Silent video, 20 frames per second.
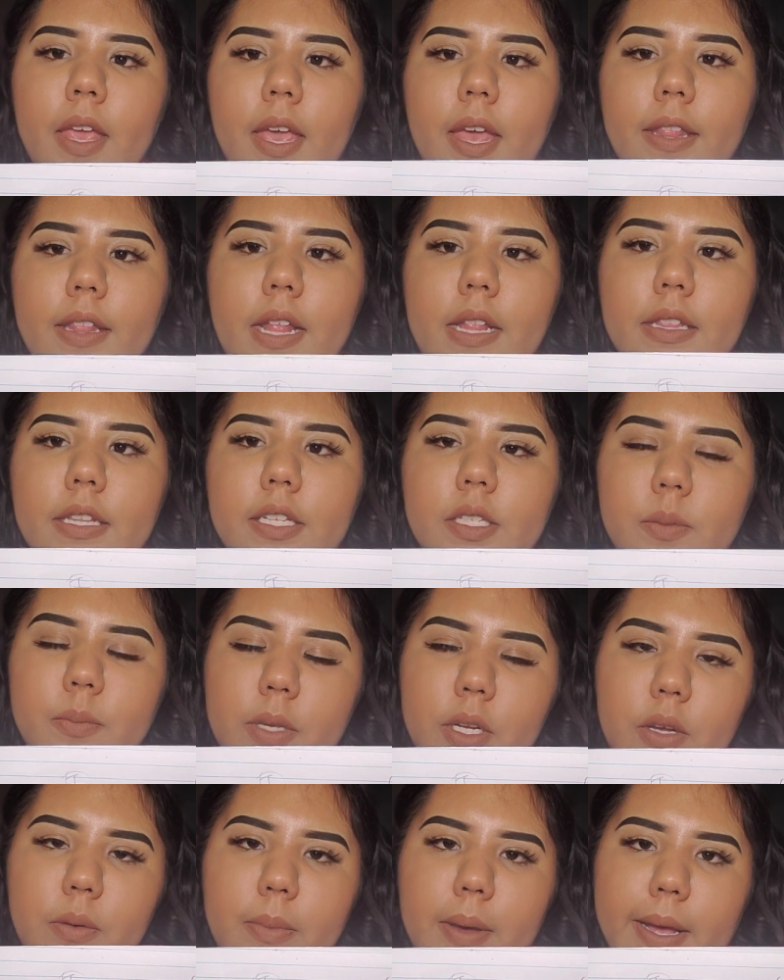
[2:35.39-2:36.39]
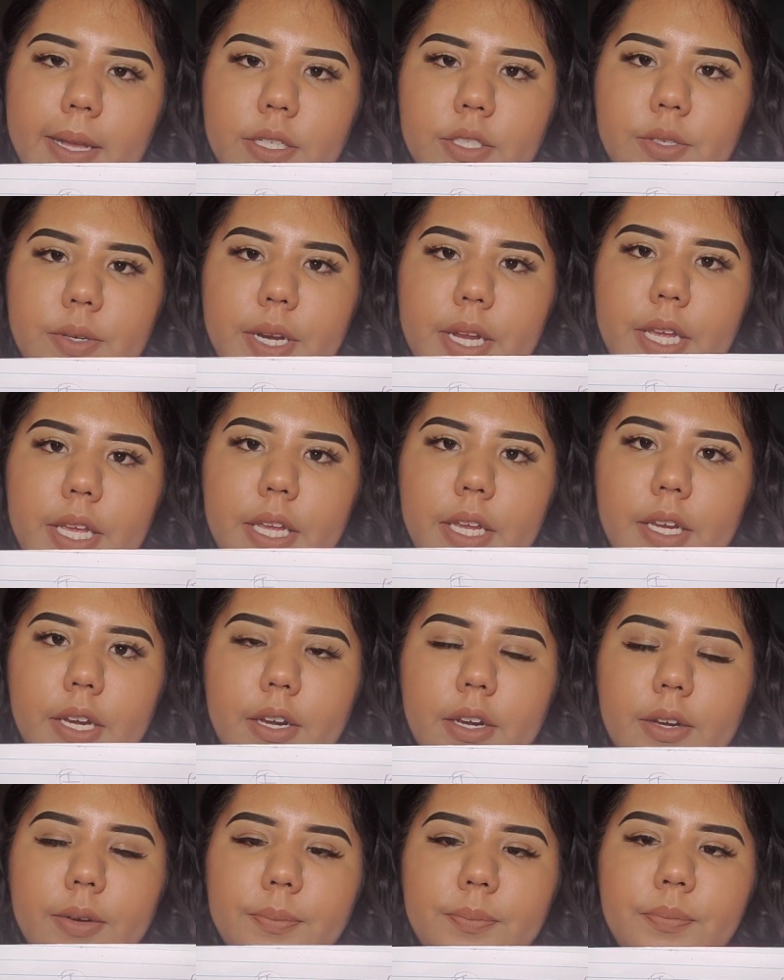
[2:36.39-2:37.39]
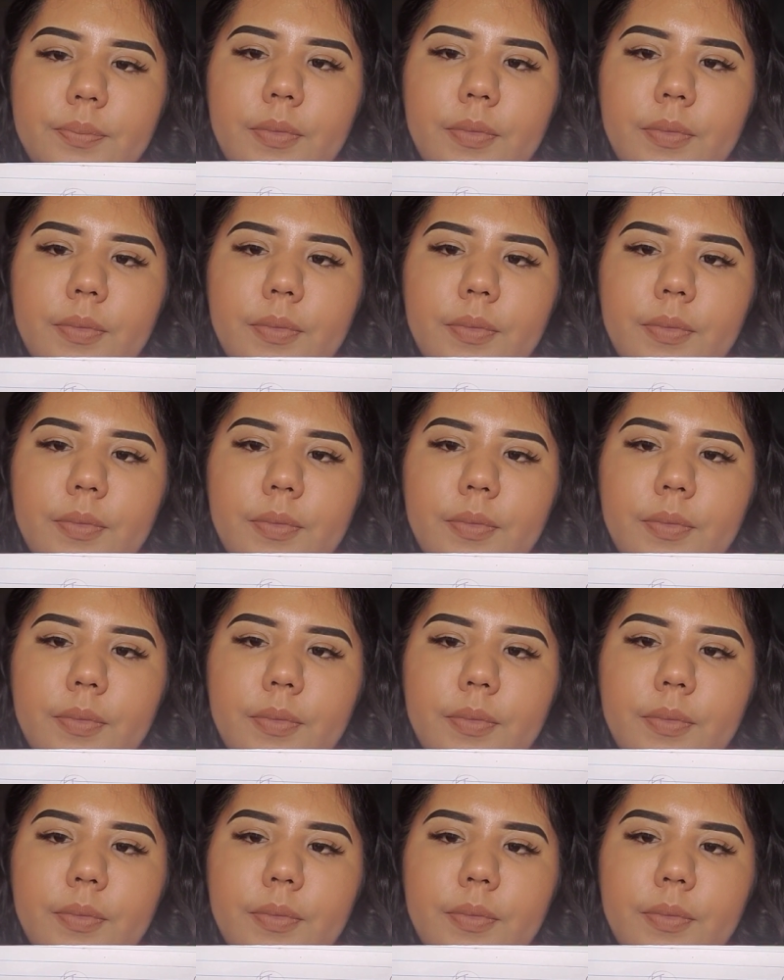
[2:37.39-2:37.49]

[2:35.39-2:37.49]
And then this middle box right here